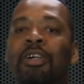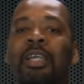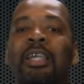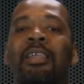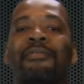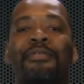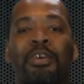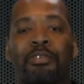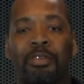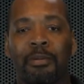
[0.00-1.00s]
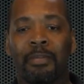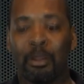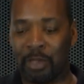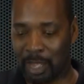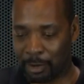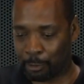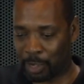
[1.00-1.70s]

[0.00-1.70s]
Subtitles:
look any further. When you